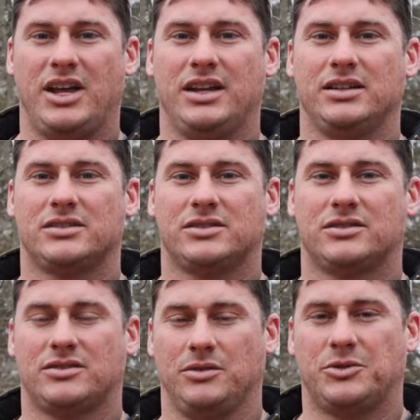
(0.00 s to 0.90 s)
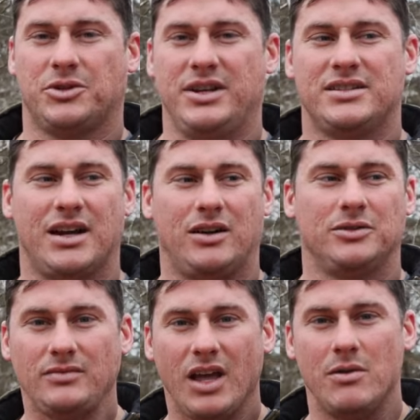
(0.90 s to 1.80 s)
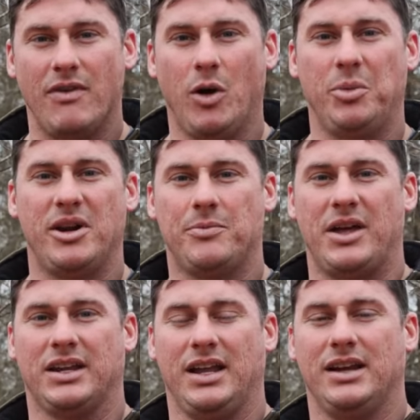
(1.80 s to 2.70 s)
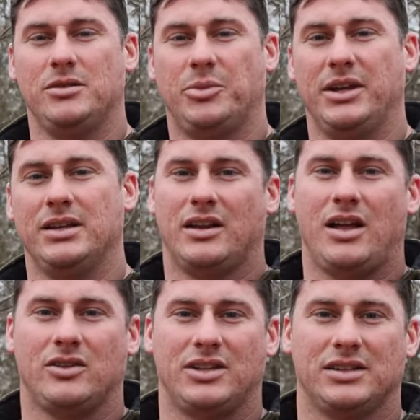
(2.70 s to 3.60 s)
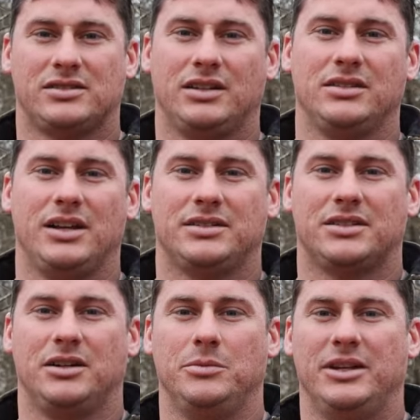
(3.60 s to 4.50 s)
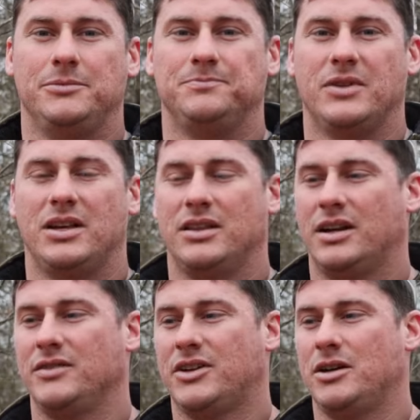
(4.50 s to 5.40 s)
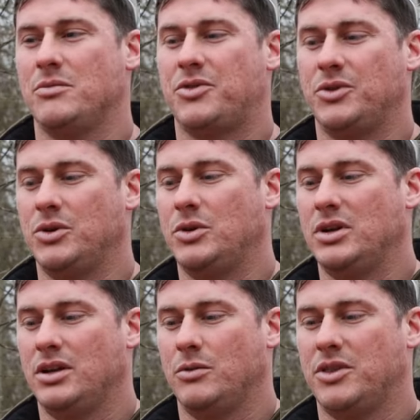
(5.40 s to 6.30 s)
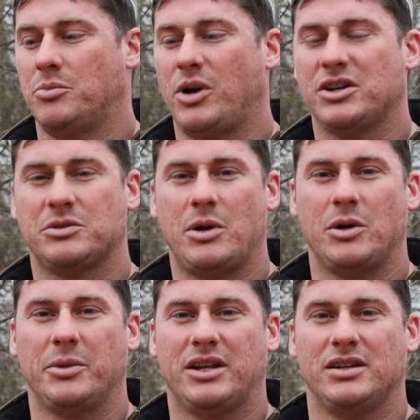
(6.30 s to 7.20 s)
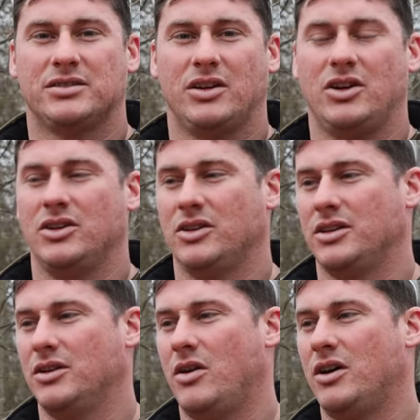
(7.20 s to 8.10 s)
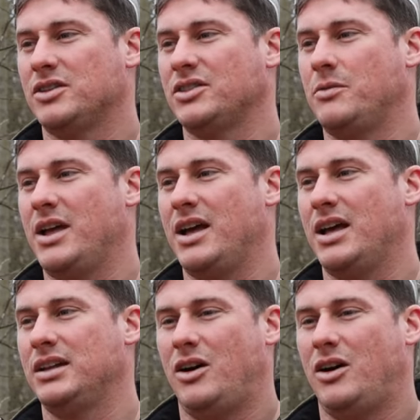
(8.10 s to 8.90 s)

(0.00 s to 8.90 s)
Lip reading: taken some trees out and we've opened up that canopy that allows that sunlight to come in, then I've come through with a brush mower, because honestly, we had